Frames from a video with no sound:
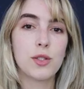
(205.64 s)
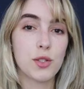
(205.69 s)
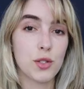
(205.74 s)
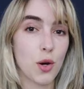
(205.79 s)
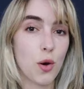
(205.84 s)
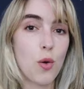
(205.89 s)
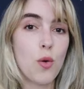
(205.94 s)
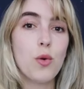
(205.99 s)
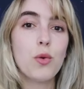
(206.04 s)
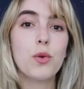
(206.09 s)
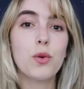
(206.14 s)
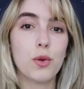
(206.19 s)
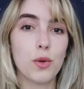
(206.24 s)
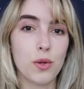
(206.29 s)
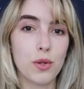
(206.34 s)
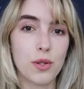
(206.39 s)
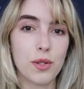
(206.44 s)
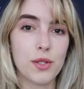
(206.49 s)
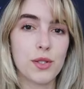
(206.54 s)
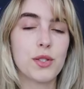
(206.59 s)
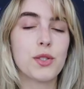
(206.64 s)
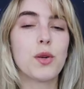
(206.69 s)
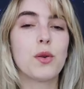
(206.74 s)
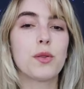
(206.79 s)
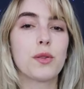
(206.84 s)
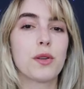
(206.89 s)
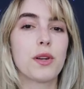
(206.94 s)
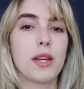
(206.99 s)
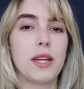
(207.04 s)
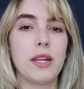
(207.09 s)
total
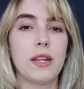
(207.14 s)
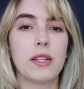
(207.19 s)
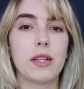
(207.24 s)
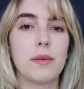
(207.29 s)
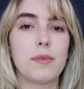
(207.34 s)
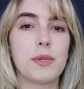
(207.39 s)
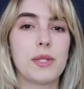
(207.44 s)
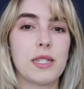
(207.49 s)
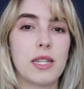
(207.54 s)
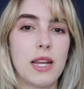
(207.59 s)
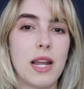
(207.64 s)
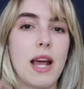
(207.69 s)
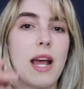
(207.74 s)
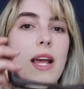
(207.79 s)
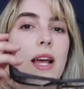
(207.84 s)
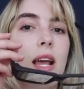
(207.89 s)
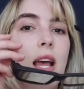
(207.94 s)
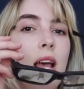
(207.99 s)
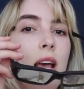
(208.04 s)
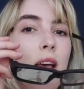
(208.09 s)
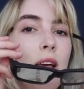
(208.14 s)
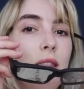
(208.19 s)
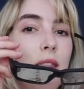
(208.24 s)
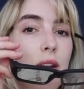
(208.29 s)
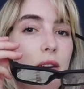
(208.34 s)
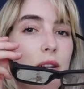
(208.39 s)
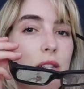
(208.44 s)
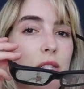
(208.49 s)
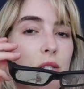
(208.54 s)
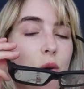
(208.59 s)
solar eclipse today,
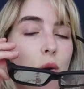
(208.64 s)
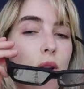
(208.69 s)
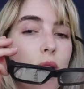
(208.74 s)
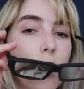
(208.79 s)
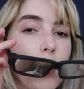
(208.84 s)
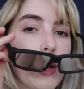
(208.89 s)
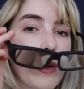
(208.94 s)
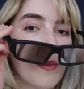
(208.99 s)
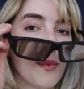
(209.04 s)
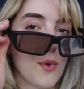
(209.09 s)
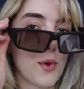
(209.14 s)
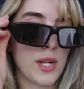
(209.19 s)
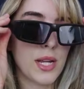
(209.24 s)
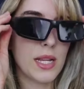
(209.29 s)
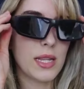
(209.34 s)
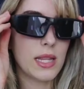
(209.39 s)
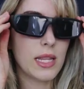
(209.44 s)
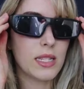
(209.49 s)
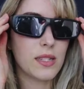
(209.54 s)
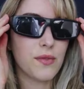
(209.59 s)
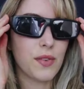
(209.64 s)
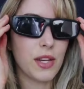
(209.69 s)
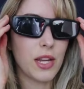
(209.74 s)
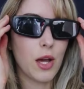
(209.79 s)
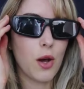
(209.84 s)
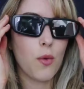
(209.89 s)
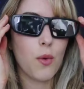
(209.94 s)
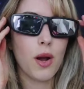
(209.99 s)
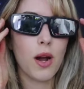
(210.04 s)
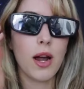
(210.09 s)
there is going to be a point in this
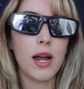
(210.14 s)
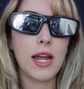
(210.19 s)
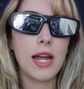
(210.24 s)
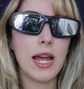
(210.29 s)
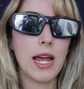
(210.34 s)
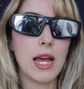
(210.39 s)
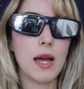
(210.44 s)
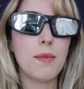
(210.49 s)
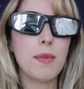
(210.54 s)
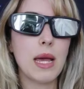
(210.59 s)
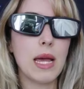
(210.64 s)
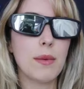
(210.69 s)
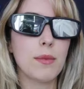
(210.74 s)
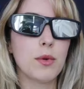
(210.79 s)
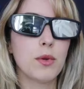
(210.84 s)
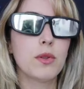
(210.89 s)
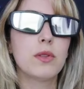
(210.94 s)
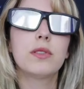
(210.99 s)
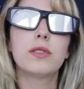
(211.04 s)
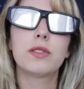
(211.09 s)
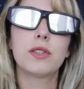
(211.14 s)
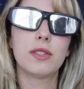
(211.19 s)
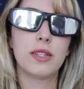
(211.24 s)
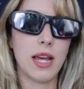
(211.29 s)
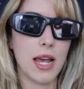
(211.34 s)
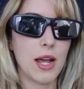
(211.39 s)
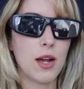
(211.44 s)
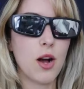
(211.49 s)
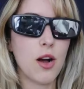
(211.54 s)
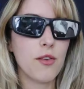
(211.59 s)
video where I am able to
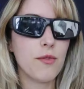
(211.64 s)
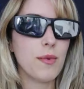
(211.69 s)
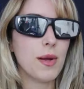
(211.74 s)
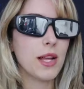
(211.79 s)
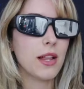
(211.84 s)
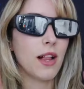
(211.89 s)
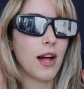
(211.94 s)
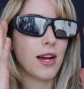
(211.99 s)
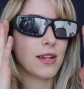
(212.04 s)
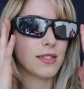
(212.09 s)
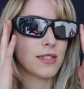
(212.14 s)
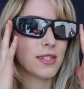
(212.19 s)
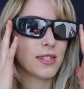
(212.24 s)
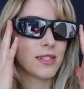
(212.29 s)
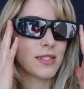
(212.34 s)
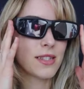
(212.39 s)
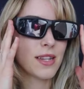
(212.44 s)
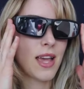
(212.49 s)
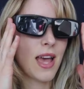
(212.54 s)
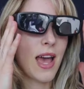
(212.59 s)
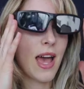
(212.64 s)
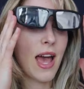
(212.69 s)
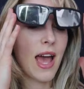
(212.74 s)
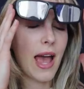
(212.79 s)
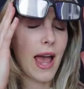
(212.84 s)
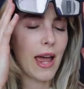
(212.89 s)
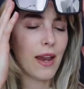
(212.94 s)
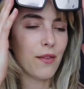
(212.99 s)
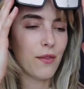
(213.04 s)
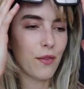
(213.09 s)
take off my glasses
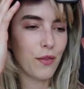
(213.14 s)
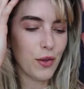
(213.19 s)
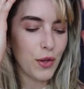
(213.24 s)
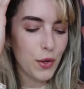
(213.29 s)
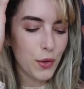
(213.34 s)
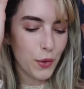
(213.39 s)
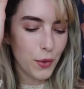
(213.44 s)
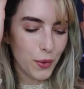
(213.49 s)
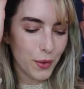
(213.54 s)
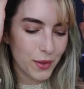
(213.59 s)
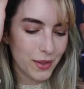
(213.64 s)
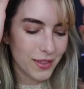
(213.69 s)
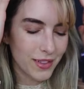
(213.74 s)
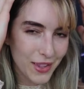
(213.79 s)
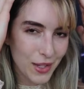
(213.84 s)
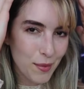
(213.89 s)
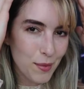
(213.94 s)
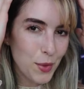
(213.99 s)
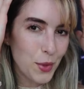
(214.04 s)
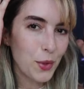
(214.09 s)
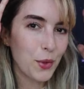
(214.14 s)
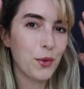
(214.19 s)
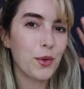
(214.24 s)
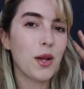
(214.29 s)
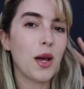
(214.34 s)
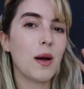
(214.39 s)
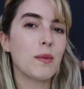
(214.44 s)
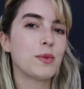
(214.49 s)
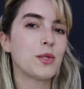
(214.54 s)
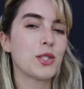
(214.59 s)
and view the
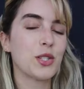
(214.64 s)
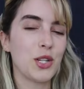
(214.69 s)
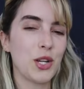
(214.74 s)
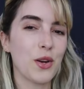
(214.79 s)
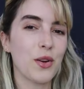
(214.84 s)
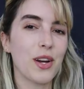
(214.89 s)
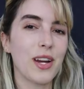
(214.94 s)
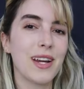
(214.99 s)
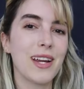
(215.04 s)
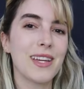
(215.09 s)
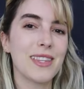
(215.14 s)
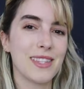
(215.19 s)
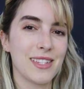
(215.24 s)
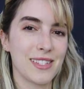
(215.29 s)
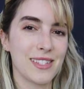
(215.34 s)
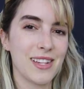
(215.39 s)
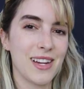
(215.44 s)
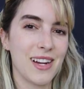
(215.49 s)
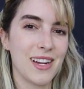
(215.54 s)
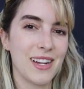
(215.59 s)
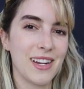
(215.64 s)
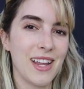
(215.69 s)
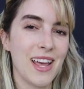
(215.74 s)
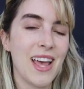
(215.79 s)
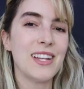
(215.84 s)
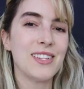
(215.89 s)
moon obscuring the sun